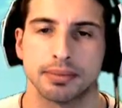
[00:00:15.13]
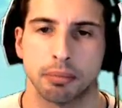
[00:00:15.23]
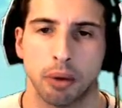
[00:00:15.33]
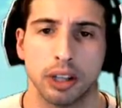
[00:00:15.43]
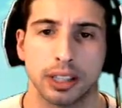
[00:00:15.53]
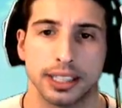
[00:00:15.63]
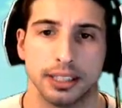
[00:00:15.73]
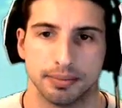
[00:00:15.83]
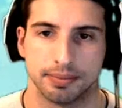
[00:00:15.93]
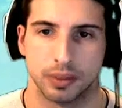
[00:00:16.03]
Marle,
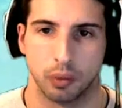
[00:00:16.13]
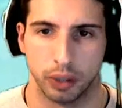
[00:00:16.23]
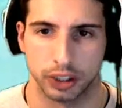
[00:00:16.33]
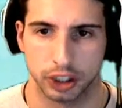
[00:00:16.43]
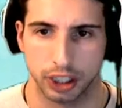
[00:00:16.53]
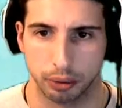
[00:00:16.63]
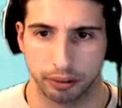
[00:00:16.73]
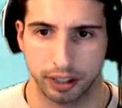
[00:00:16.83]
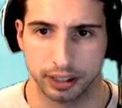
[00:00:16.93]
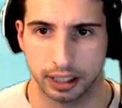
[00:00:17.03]
which uh, we
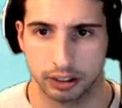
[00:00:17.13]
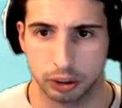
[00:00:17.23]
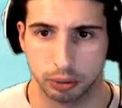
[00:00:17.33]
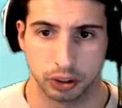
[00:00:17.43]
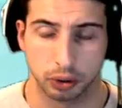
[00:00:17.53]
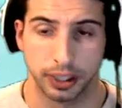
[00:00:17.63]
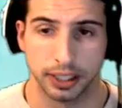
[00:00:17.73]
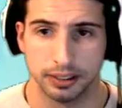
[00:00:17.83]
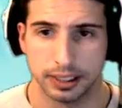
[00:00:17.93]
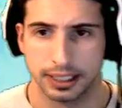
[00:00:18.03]
found out she was a queen